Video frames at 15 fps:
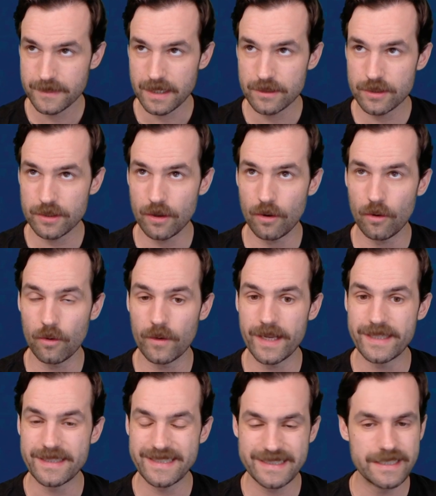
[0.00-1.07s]
So
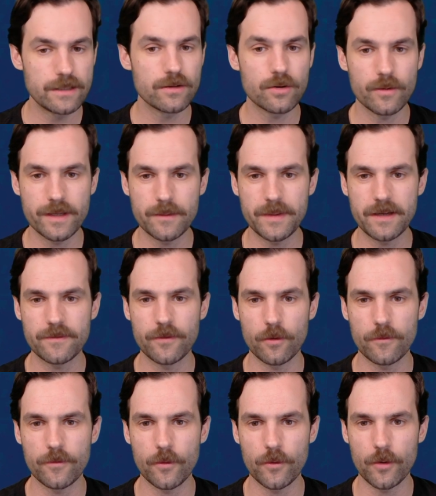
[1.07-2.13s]
it's still going to be a
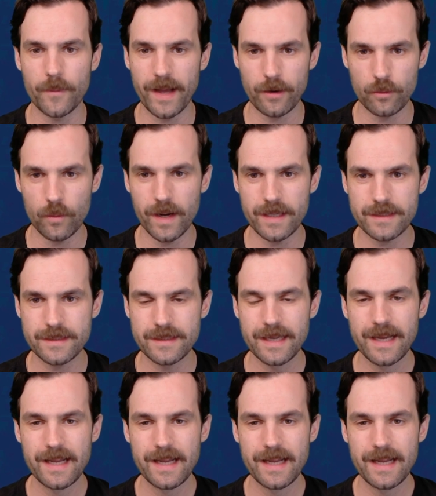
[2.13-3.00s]
4/4 no matter what.